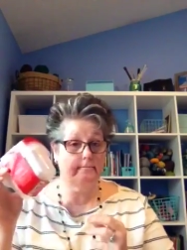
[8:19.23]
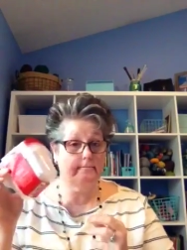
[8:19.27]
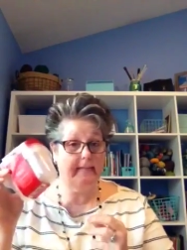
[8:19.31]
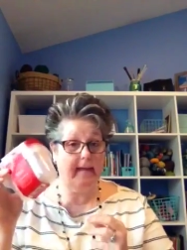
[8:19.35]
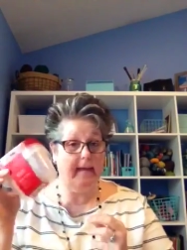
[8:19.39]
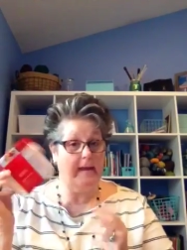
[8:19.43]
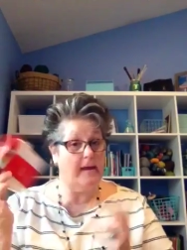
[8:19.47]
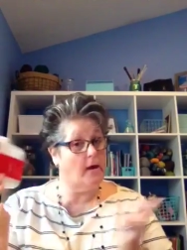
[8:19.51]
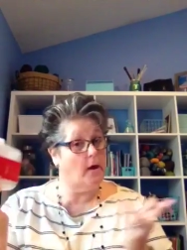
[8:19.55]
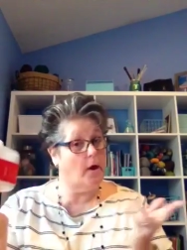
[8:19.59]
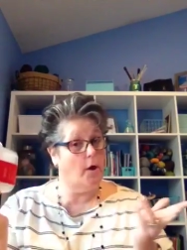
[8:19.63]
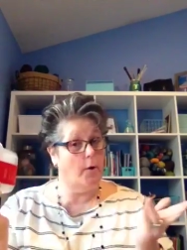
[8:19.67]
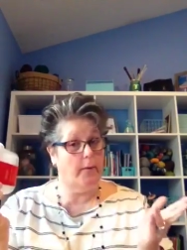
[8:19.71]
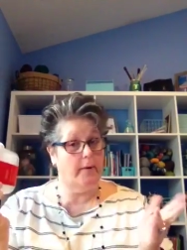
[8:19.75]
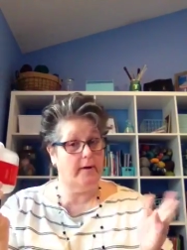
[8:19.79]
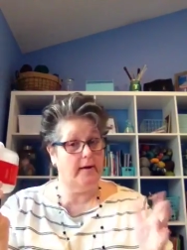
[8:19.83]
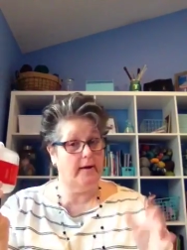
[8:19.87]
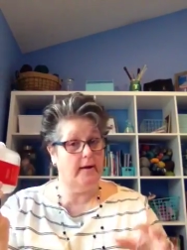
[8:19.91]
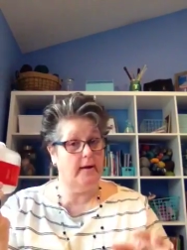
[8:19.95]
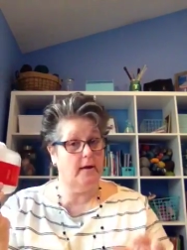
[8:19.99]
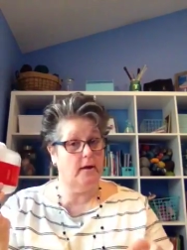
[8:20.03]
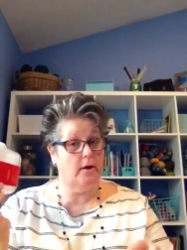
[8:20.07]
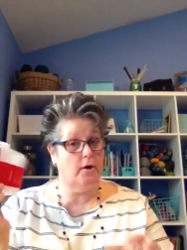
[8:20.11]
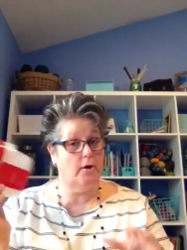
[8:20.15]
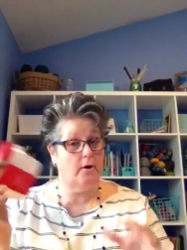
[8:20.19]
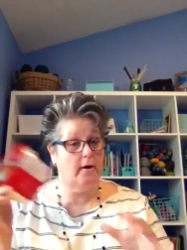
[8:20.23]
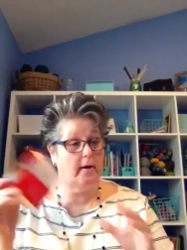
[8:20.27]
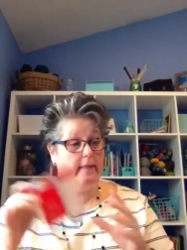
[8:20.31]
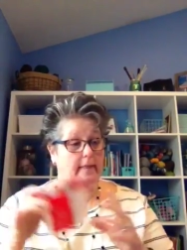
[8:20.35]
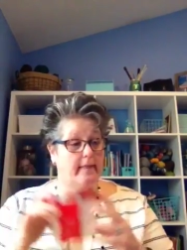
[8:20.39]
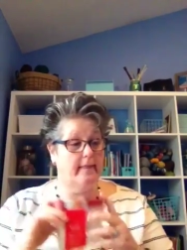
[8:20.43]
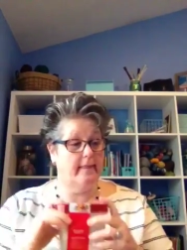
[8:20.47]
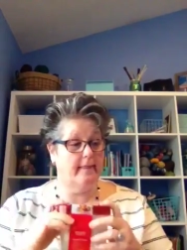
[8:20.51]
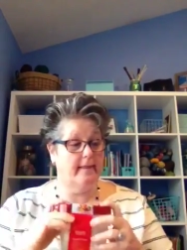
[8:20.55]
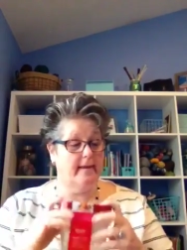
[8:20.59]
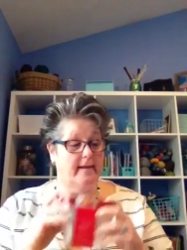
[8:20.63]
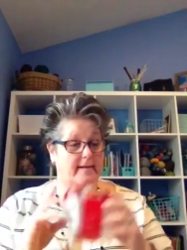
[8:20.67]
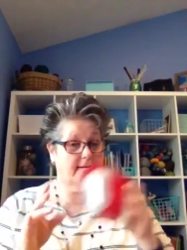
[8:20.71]
they can go in here, and
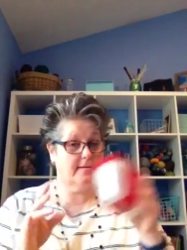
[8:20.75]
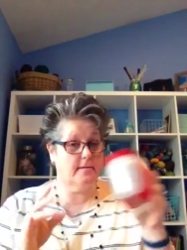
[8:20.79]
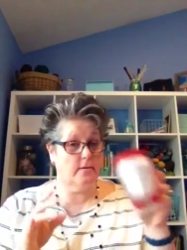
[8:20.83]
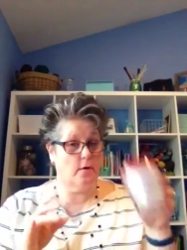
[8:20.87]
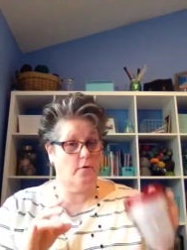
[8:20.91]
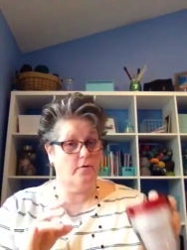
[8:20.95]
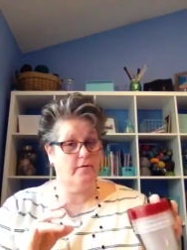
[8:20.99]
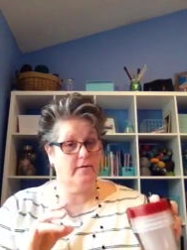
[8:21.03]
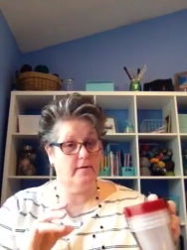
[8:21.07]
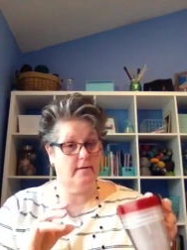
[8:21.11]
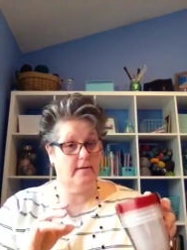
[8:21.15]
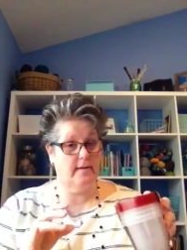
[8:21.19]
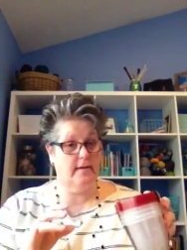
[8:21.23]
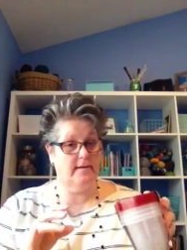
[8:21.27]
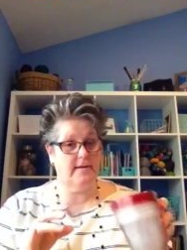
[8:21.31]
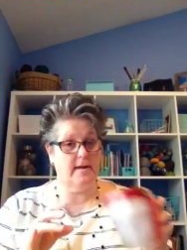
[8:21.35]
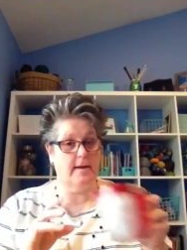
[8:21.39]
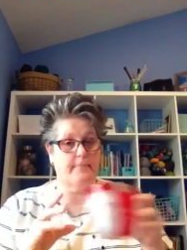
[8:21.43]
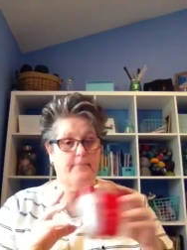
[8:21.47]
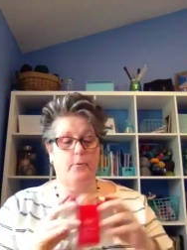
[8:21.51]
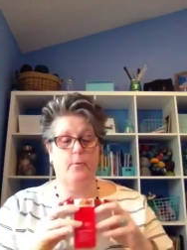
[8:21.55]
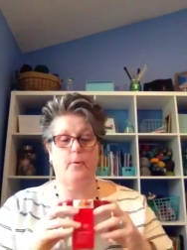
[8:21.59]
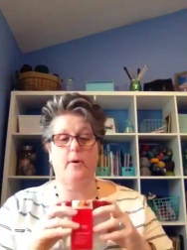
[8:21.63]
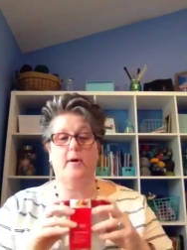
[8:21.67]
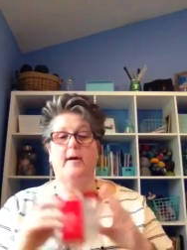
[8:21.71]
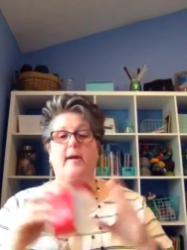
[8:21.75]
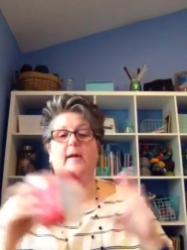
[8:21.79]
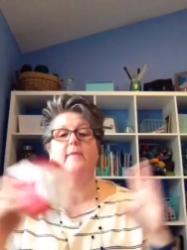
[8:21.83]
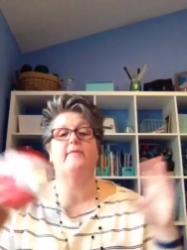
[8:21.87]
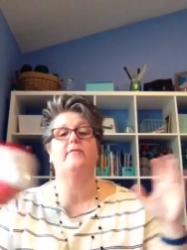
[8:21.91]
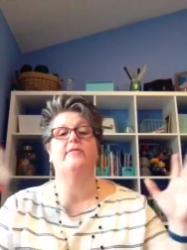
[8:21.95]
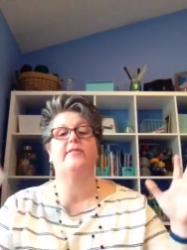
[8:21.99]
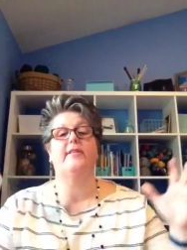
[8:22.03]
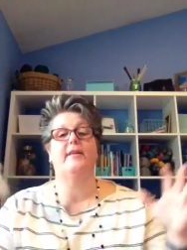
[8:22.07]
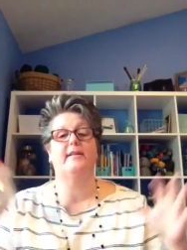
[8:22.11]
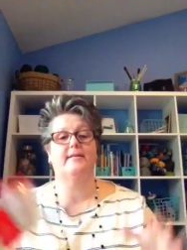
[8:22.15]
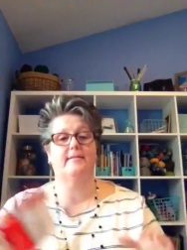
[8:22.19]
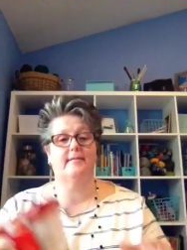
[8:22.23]
then this goes in the Tupperware, and
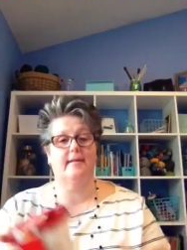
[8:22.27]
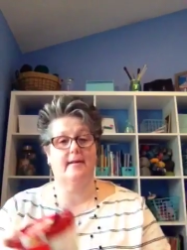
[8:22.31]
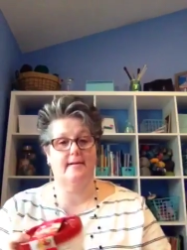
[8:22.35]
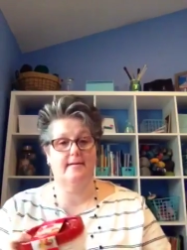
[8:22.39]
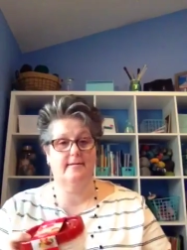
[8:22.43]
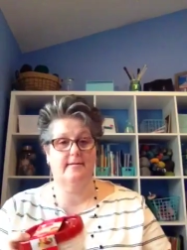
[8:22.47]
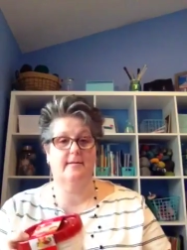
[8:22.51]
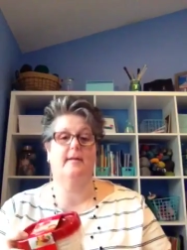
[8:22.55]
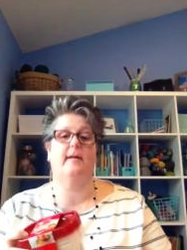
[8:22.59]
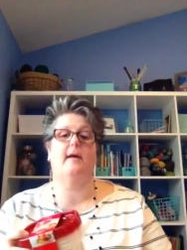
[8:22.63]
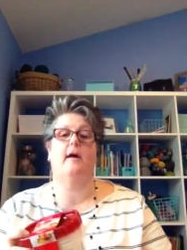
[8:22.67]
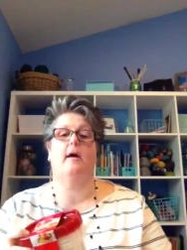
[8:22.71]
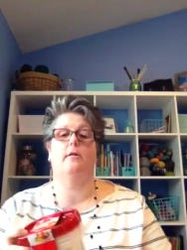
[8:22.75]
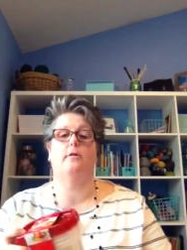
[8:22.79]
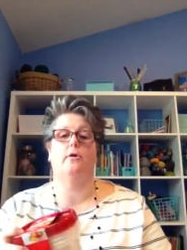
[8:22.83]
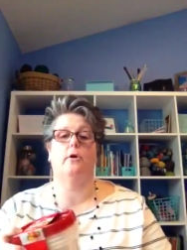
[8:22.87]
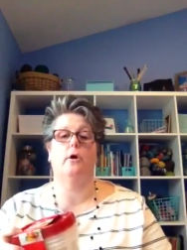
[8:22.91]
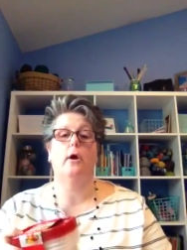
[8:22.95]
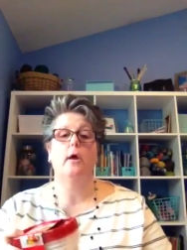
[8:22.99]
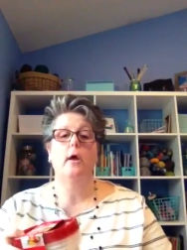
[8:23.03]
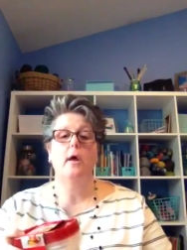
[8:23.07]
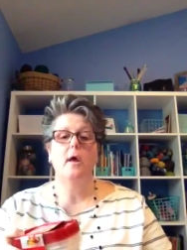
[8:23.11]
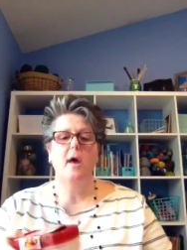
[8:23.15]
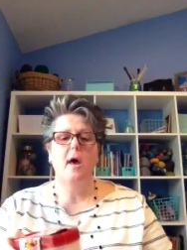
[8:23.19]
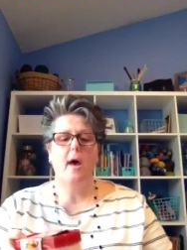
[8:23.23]
everything stays together.